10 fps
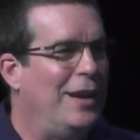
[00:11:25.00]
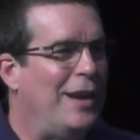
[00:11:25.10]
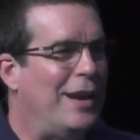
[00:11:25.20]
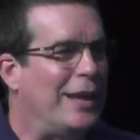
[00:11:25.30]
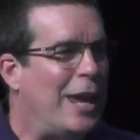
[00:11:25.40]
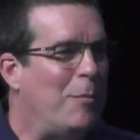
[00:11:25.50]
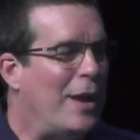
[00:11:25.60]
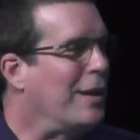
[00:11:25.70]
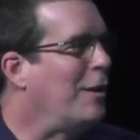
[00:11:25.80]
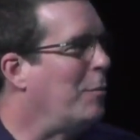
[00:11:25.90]
And it came
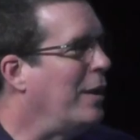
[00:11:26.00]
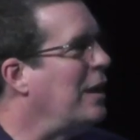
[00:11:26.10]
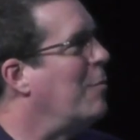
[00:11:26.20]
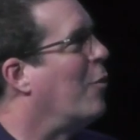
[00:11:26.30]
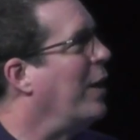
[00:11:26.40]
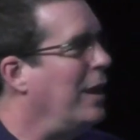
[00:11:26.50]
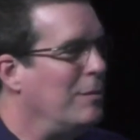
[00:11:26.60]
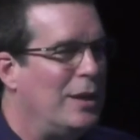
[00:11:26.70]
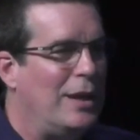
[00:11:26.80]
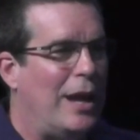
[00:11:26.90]
back on Monday morning
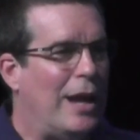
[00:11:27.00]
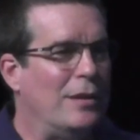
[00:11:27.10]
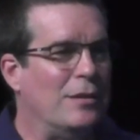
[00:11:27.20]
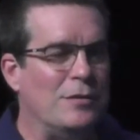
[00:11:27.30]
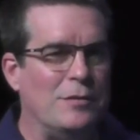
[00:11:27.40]
and the,